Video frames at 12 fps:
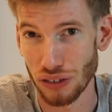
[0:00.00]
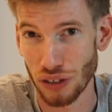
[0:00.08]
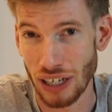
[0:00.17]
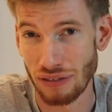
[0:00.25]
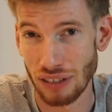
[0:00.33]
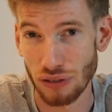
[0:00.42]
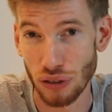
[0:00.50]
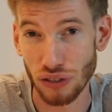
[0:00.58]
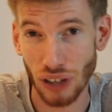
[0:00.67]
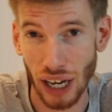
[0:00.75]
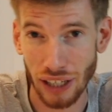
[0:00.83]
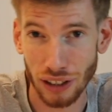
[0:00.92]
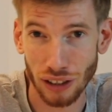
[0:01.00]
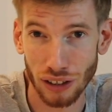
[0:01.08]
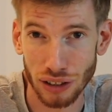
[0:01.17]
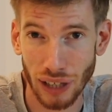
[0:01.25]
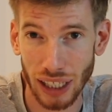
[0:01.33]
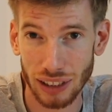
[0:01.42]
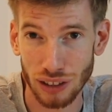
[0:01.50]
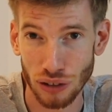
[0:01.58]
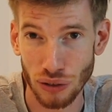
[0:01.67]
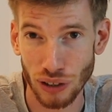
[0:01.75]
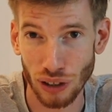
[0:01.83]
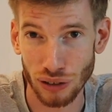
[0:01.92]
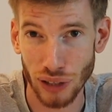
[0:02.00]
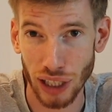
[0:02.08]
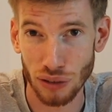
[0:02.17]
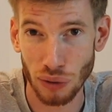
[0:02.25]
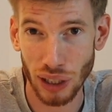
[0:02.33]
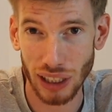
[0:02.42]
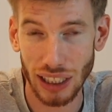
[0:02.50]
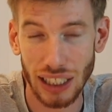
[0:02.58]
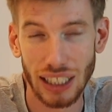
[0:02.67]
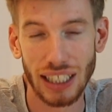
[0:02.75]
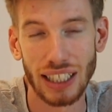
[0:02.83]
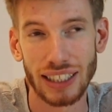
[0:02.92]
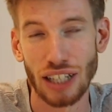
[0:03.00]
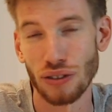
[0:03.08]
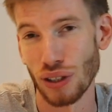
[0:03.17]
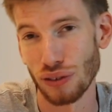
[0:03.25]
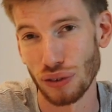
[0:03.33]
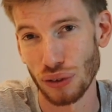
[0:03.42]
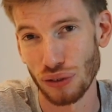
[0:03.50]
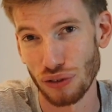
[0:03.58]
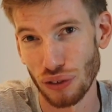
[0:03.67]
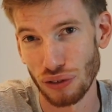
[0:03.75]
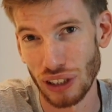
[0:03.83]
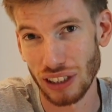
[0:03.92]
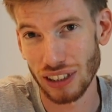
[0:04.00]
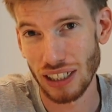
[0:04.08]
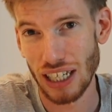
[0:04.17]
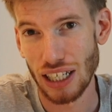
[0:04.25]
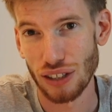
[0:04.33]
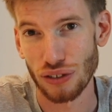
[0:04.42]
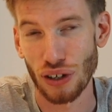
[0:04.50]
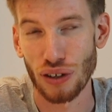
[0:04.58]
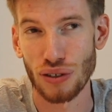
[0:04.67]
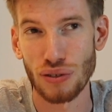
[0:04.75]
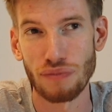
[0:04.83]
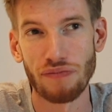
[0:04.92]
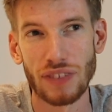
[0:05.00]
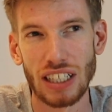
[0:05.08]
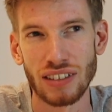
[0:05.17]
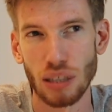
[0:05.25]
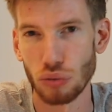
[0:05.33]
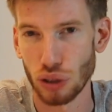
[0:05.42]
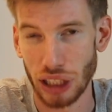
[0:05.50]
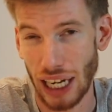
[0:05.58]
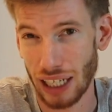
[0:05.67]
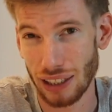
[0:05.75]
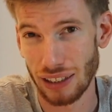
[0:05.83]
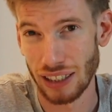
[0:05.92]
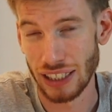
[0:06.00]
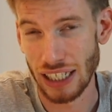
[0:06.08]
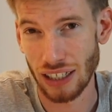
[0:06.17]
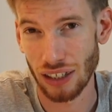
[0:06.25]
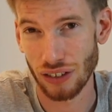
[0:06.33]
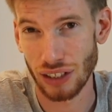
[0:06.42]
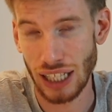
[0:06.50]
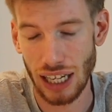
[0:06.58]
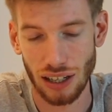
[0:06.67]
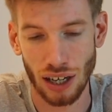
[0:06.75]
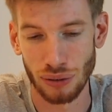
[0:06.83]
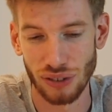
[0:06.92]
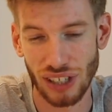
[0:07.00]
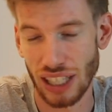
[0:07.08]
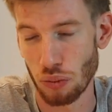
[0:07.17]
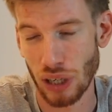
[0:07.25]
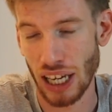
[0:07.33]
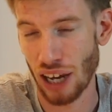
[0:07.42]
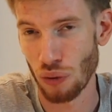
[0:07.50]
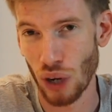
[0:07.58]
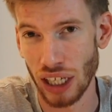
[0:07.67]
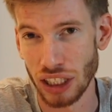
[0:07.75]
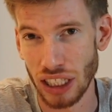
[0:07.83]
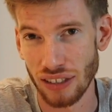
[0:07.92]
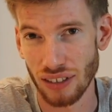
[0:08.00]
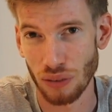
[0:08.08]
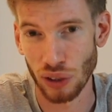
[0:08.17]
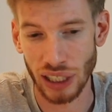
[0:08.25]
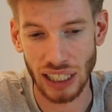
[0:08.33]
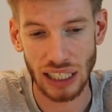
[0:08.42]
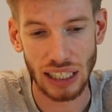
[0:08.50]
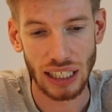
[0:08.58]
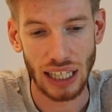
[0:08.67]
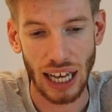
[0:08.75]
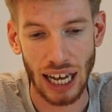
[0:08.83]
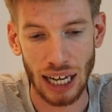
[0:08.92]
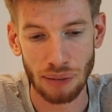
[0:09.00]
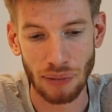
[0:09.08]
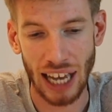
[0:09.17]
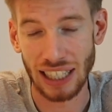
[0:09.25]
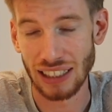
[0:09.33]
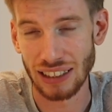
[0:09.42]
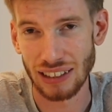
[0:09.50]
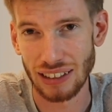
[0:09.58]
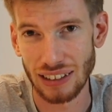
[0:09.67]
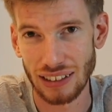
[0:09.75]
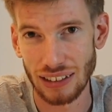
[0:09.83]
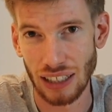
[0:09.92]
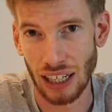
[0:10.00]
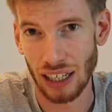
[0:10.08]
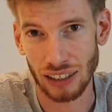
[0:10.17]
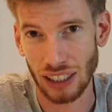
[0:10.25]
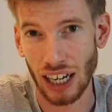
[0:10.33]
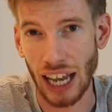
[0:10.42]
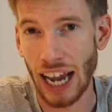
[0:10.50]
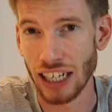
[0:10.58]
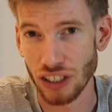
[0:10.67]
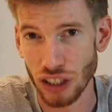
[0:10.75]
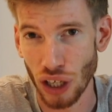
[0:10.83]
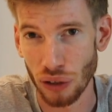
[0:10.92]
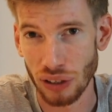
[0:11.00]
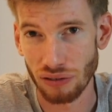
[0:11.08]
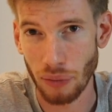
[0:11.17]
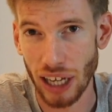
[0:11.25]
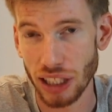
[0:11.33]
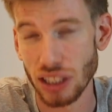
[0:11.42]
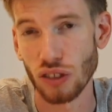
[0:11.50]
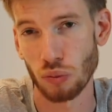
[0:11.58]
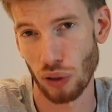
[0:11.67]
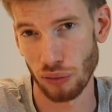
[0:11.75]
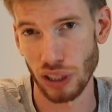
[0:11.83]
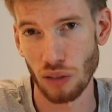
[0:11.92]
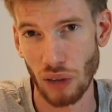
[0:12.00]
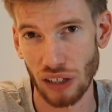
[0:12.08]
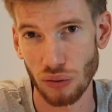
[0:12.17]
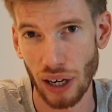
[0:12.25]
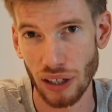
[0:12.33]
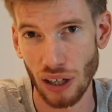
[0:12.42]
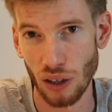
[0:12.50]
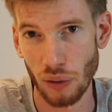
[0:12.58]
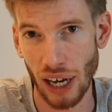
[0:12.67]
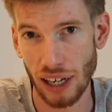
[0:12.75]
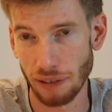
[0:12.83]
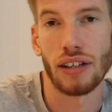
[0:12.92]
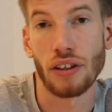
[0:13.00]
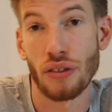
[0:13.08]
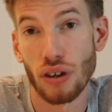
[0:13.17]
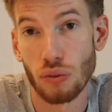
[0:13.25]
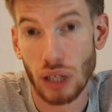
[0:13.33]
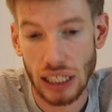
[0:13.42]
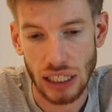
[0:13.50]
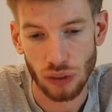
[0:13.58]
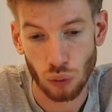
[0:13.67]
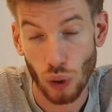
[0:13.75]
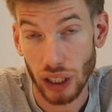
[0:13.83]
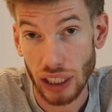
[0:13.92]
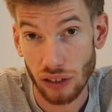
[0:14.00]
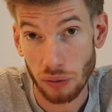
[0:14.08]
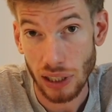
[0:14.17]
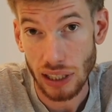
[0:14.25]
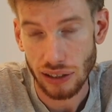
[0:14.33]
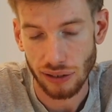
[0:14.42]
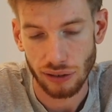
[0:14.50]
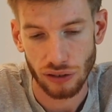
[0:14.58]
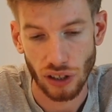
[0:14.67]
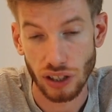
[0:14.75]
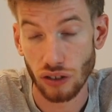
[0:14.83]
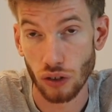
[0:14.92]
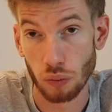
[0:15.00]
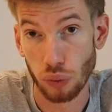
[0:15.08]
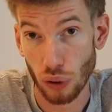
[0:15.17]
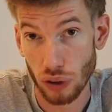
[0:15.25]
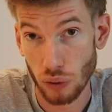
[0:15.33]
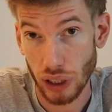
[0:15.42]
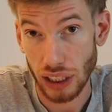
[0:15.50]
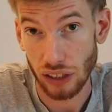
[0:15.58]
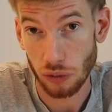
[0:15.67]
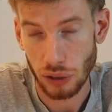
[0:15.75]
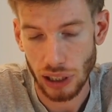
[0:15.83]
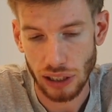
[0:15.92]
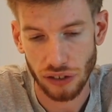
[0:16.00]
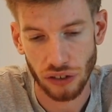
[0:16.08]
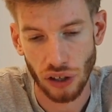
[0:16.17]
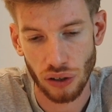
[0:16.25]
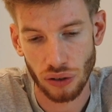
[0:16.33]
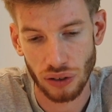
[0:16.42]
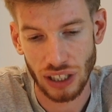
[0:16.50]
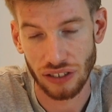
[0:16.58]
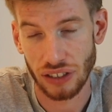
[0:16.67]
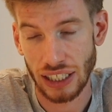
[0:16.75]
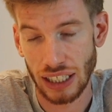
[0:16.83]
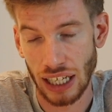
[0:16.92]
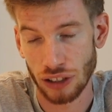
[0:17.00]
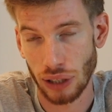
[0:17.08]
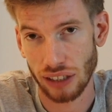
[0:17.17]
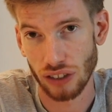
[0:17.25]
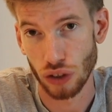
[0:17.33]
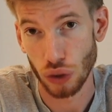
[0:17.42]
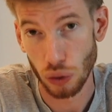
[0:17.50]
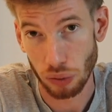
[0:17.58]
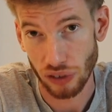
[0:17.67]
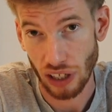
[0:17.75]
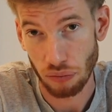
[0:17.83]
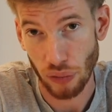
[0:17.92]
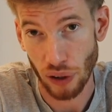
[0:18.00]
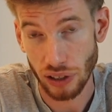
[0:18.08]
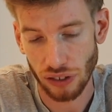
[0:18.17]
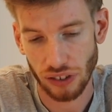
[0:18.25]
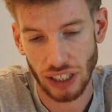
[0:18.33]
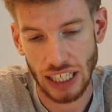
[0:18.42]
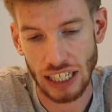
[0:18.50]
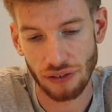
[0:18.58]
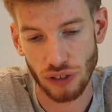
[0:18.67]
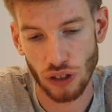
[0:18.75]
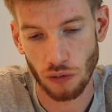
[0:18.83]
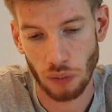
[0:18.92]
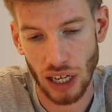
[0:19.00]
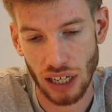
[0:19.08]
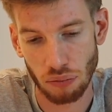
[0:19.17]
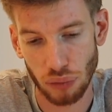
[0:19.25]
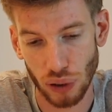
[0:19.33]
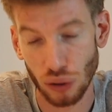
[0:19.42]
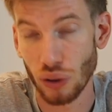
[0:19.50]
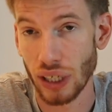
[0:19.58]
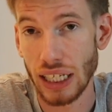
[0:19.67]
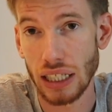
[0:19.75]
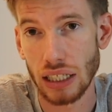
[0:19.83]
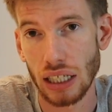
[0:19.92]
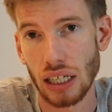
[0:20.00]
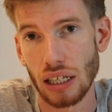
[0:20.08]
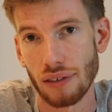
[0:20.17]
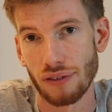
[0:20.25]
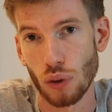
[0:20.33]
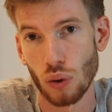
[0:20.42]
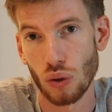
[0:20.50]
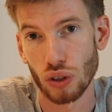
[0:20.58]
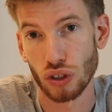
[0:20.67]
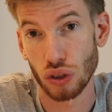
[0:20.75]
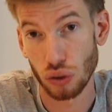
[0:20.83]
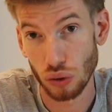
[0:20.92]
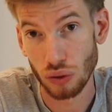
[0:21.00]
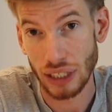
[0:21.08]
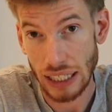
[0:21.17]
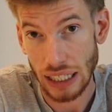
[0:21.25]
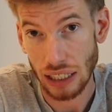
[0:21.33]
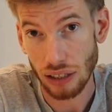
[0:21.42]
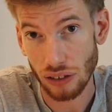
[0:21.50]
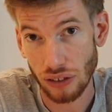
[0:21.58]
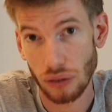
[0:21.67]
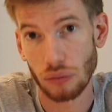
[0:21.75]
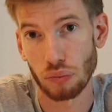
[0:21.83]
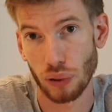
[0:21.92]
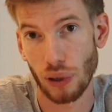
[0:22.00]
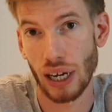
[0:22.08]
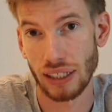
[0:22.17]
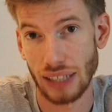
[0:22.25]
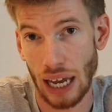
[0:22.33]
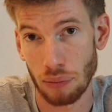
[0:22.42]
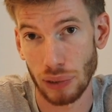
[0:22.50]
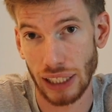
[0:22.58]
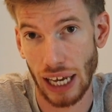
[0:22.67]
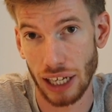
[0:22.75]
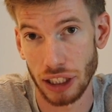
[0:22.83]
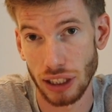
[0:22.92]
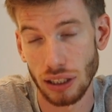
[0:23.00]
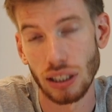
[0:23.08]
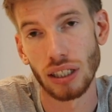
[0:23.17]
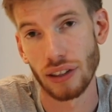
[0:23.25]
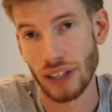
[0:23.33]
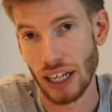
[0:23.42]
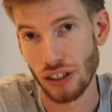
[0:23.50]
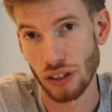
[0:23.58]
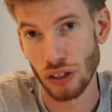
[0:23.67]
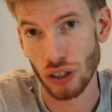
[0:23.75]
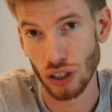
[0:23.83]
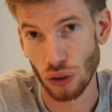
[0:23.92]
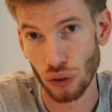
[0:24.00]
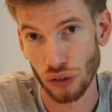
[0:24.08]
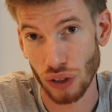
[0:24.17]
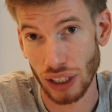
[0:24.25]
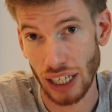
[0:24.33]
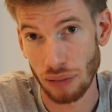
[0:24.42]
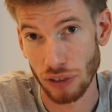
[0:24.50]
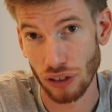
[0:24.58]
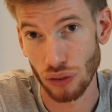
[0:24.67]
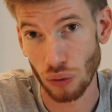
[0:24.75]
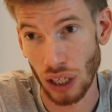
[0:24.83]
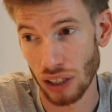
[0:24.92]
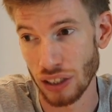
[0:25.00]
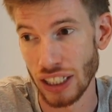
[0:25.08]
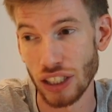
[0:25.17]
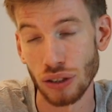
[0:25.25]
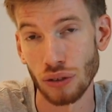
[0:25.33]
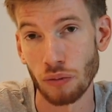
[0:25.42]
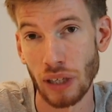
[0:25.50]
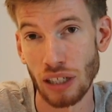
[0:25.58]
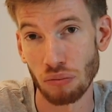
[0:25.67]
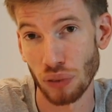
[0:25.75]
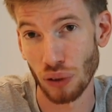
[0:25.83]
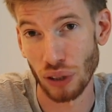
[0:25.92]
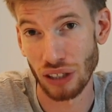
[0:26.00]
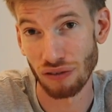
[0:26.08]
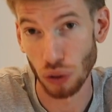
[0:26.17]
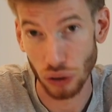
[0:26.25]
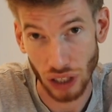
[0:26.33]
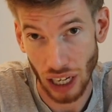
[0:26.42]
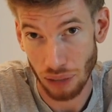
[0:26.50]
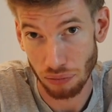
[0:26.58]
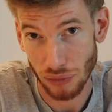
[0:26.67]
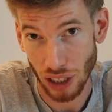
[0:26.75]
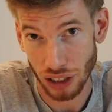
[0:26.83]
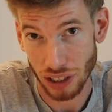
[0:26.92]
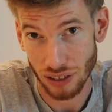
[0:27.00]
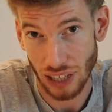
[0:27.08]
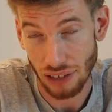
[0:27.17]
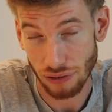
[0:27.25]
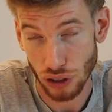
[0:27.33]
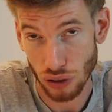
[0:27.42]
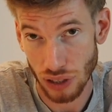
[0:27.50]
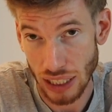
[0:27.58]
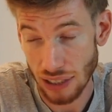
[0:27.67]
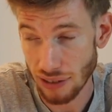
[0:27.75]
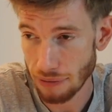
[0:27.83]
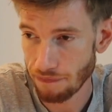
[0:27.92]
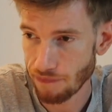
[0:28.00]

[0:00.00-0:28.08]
So even if you sign the contract to do the contracted work, they don't know if it was fulfilled. So double check the details on that. I would say the PAYG summary kind of ATO information is probably the best way to go about it. The third one is work experience. So this is broader work experience. So this attracts a 2% bonus if you've been employed for 2 years prior to application. Then you can also claim this as well. You need to have been employed full-time, I should say, for 2 years.